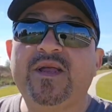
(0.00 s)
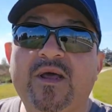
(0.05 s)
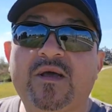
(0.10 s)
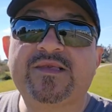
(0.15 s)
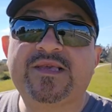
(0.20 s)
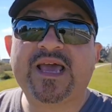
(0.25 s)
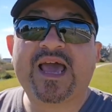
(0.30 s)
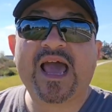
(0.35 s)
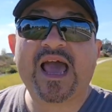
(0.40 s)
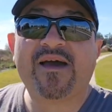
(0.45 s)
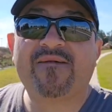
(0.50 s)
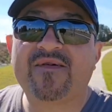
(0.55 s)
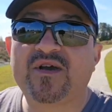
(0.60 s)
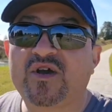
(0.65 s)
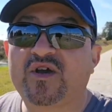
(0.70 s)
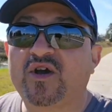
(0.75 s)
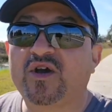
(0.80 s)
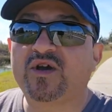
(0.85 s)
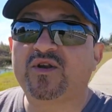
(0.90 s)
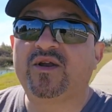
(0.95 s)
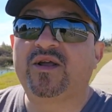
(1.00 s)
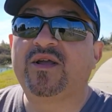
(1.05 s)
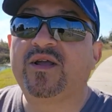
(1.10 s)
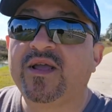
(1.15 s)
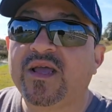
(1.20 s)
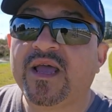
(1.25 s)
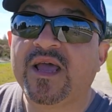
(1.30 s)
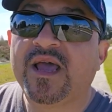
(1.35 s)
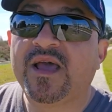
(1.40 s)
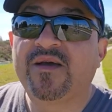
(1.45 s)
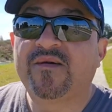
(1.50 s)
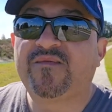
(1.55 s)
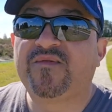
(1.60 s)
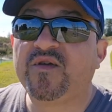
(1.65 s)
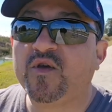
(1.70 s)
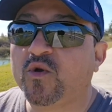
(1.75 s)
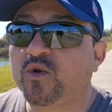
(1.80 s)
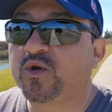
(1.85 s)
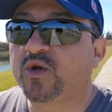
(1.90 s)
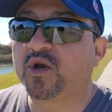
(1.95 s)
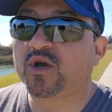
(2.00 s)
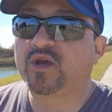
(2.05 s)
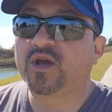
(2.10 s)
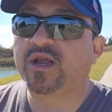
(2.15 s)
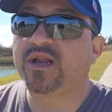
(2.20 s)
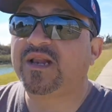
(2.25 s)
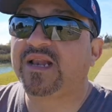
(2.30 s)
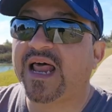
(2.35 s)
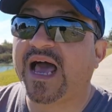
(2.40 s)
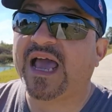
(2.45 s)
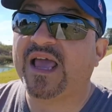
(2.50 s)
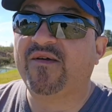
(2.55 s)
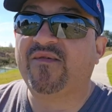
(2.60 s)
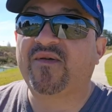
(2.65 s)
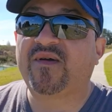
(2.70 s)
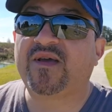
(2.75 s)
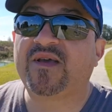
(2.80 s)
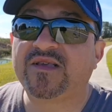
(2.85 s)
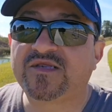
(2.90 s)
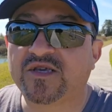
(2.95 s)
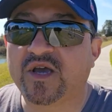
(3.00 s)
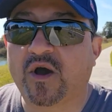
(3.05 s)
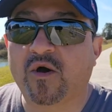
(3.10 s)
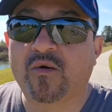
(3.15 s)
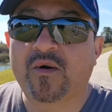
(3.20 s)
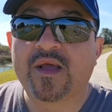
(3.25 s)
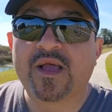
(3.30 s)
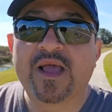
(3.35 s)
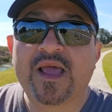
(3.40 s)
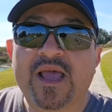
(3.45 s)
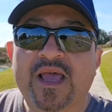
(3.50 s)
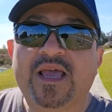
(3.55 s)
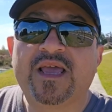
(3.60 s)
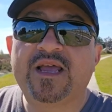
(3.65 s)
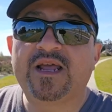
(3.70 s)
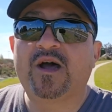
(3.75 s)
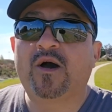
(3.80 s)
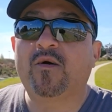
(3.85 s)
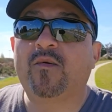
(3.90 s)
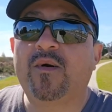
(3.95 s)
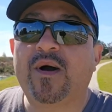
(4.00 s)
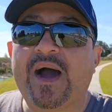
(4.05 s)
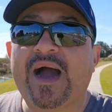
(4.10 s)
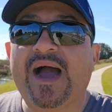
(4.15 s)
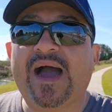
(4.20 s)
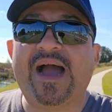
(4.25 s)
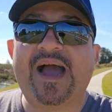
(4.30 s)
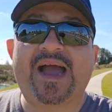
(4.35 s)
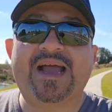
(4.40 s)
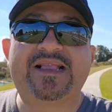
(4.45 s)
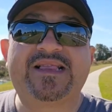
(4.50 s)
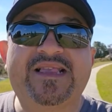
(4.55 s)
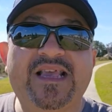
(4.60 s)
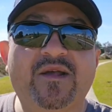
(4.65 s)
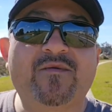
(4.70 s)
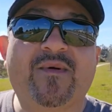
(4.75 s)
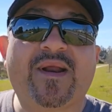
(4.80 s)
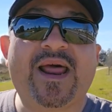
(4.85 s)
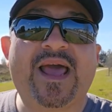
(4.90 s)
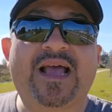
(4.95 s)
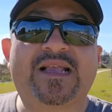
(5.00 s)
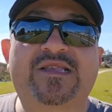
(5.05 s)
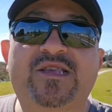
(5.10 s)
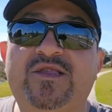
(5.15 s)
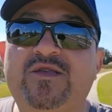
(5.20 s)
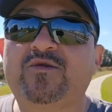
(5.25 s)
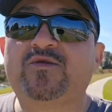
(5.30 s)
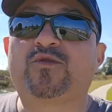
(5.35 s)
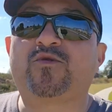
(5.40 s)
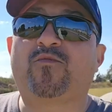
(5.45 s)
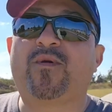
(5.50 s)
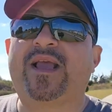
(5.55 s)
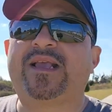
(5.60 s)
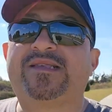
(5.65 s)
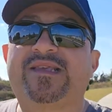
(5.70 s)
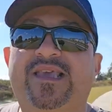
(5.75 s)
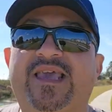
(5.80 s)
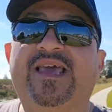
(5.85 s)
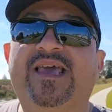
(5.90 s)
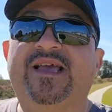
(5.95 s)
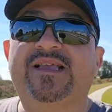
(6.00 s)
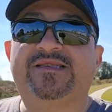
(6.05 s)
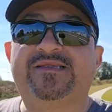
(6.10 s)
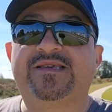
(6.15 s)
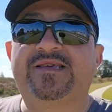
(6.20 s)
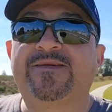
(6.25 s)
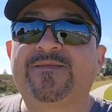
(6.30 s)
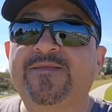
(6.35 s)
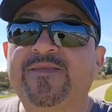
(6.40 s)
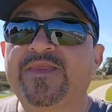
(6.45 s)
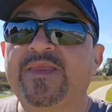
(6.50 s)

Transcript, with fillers: know, to have a good future, good life. So, you know, I did what I had to do to raise the kids.